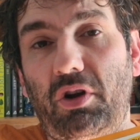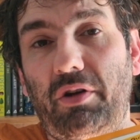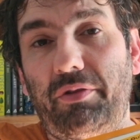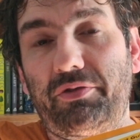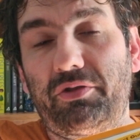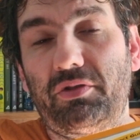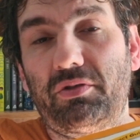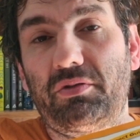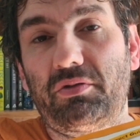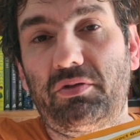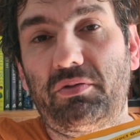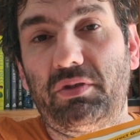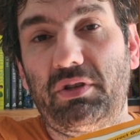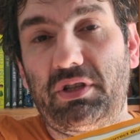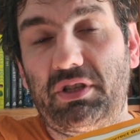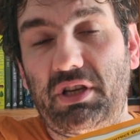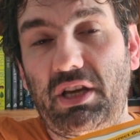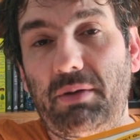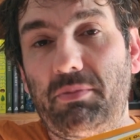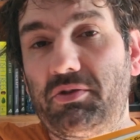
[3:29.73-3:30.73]
Often
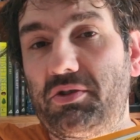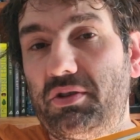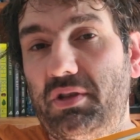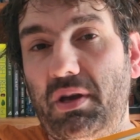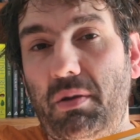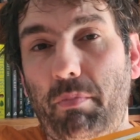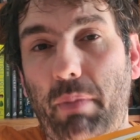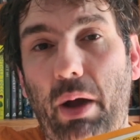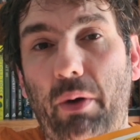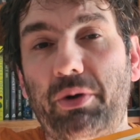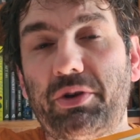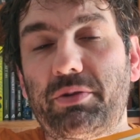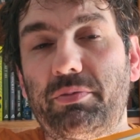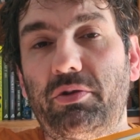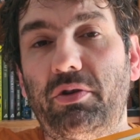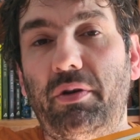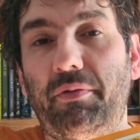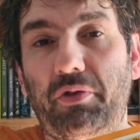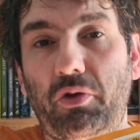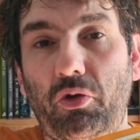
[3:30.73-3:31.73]
it seems to the
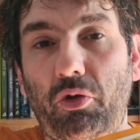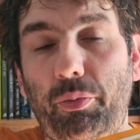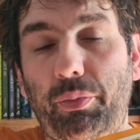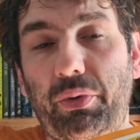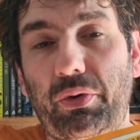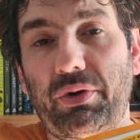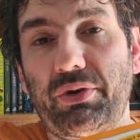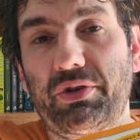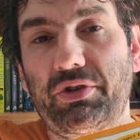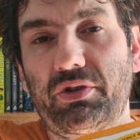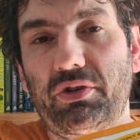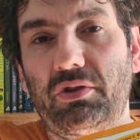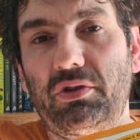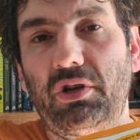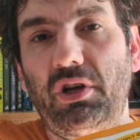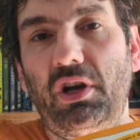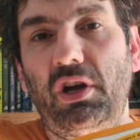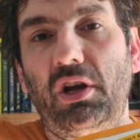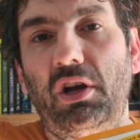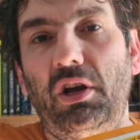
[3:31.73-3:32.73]
embarrassment of the other
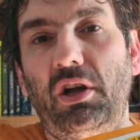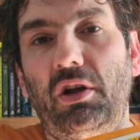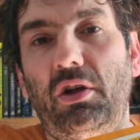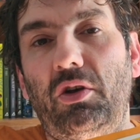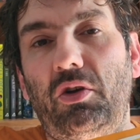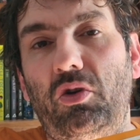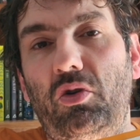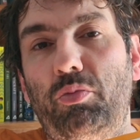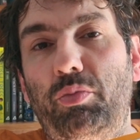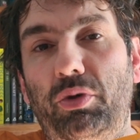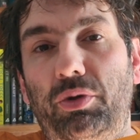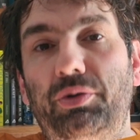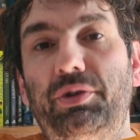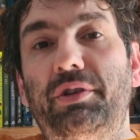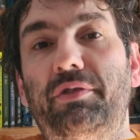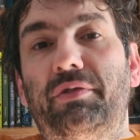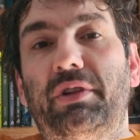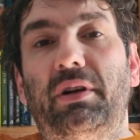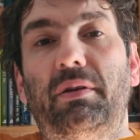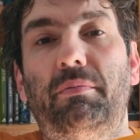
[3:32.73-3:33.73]
person, who
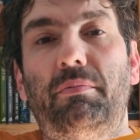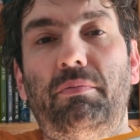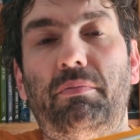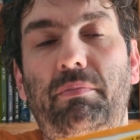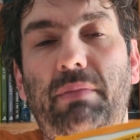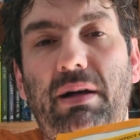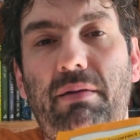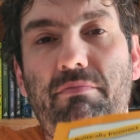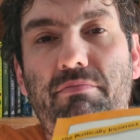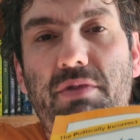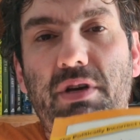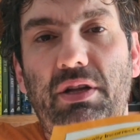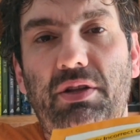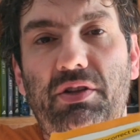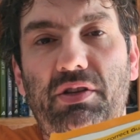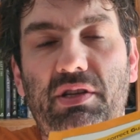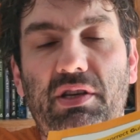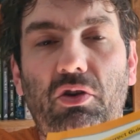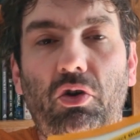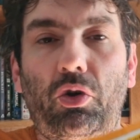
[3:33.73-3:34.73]
believe that
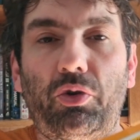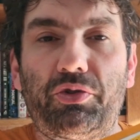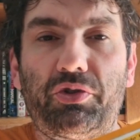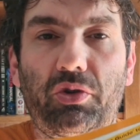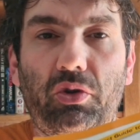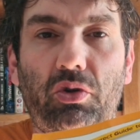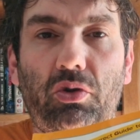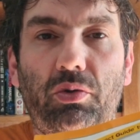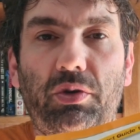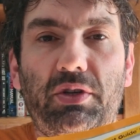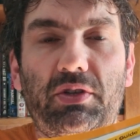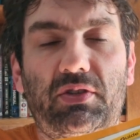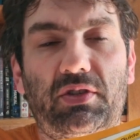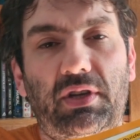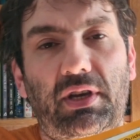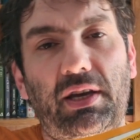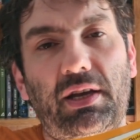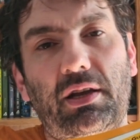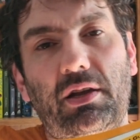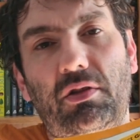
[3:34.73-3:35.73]
man-made CO2 is
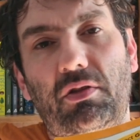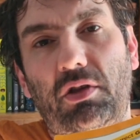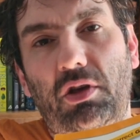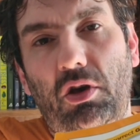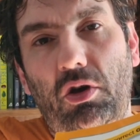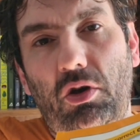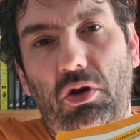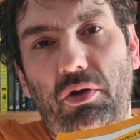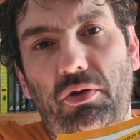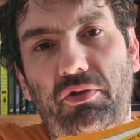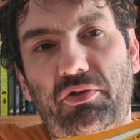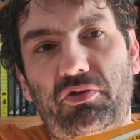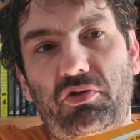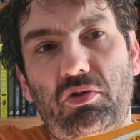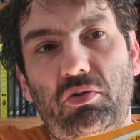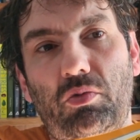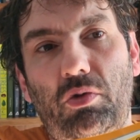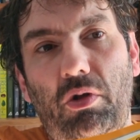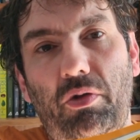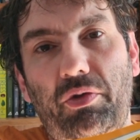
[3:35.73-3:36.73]
taking the earth
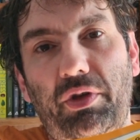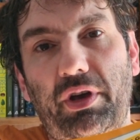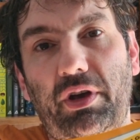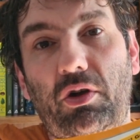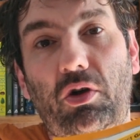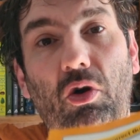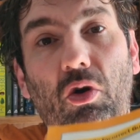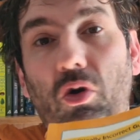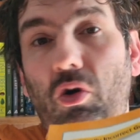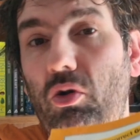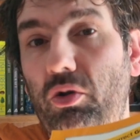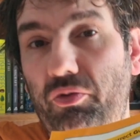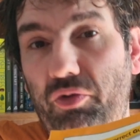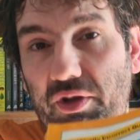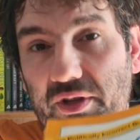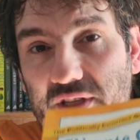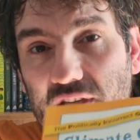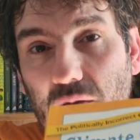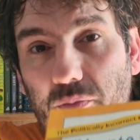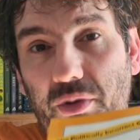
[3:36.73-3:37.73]
to what they call
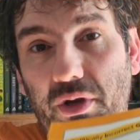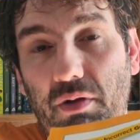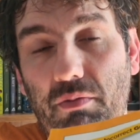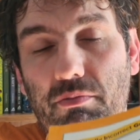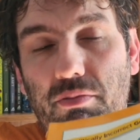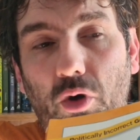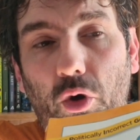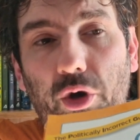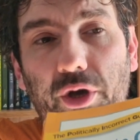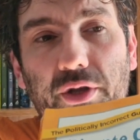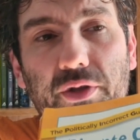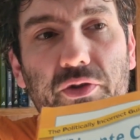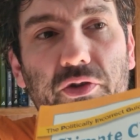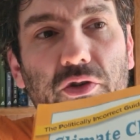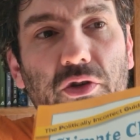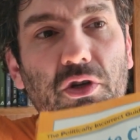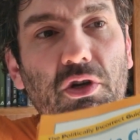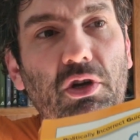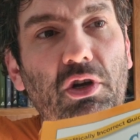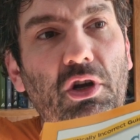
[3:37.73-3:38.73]
the tipping
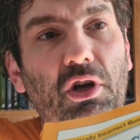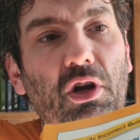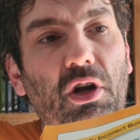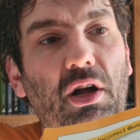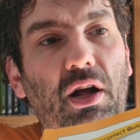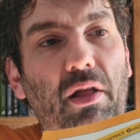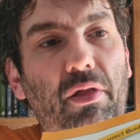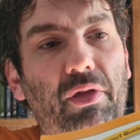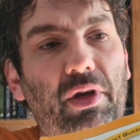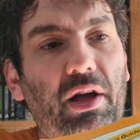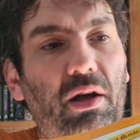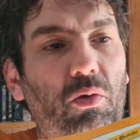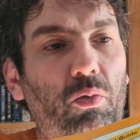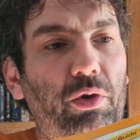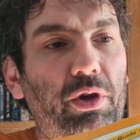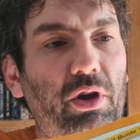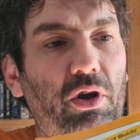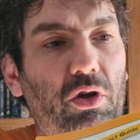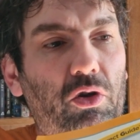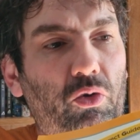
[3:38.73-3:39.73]
point, and that
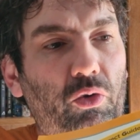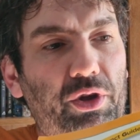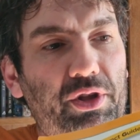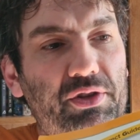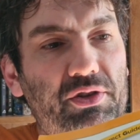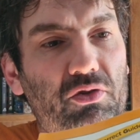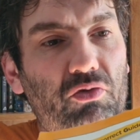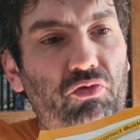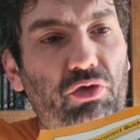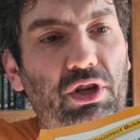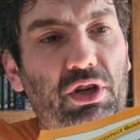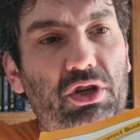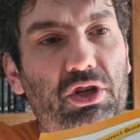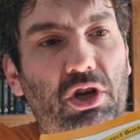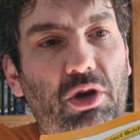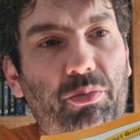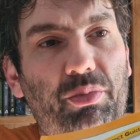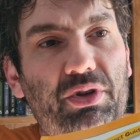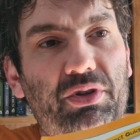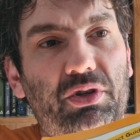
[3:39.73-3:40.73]
we are going to
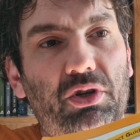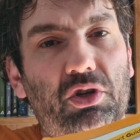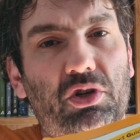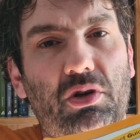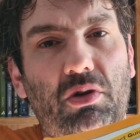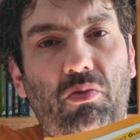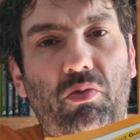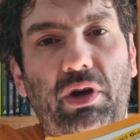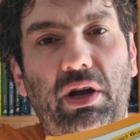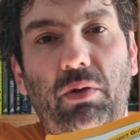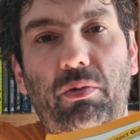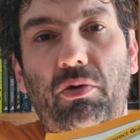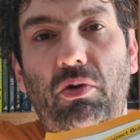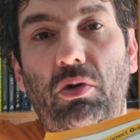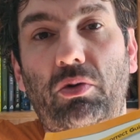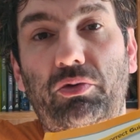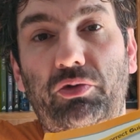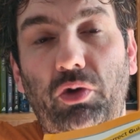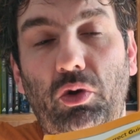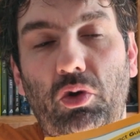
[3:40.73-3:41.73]
reach a position where we're
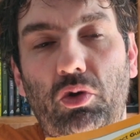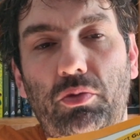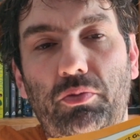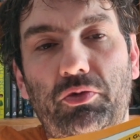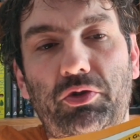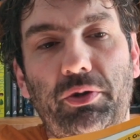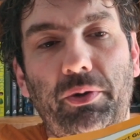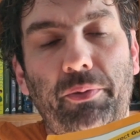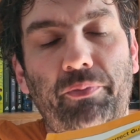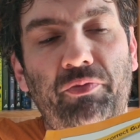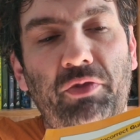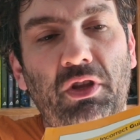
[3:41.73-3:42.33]
all doomed.